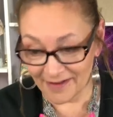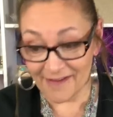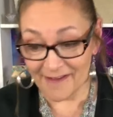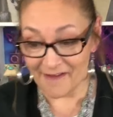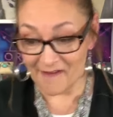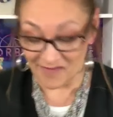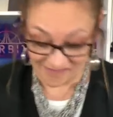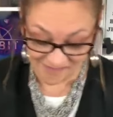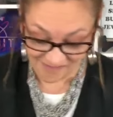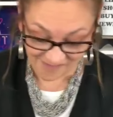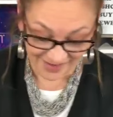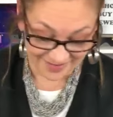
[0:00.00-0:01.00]
Yeah,
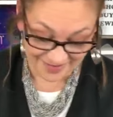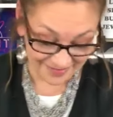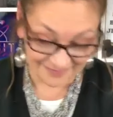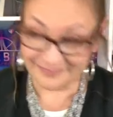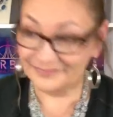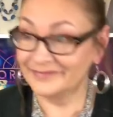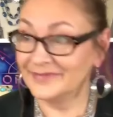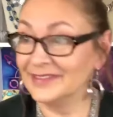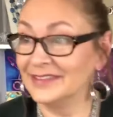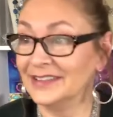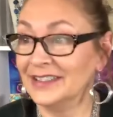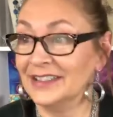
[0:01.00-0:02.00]
me too.
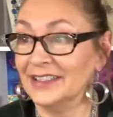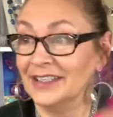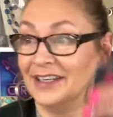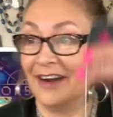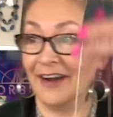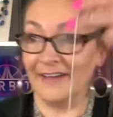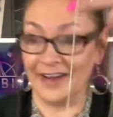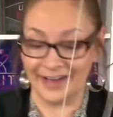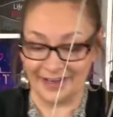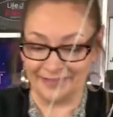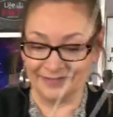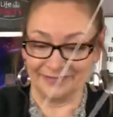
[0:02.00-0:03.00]

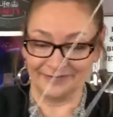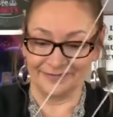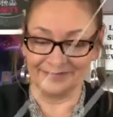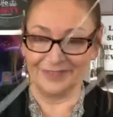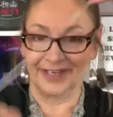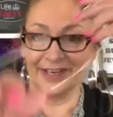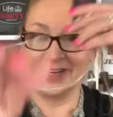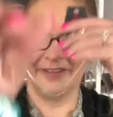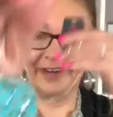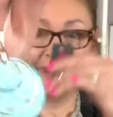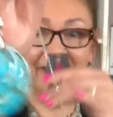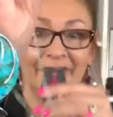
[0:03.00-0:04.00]
Alrighty, here
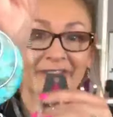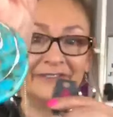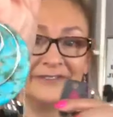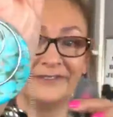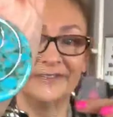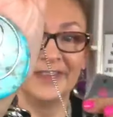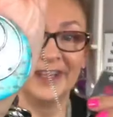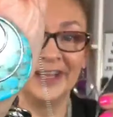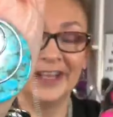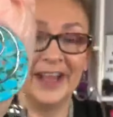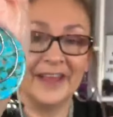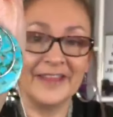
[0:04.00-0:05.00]
we go.
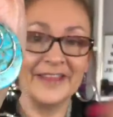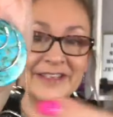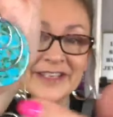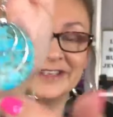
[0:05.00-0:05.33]
This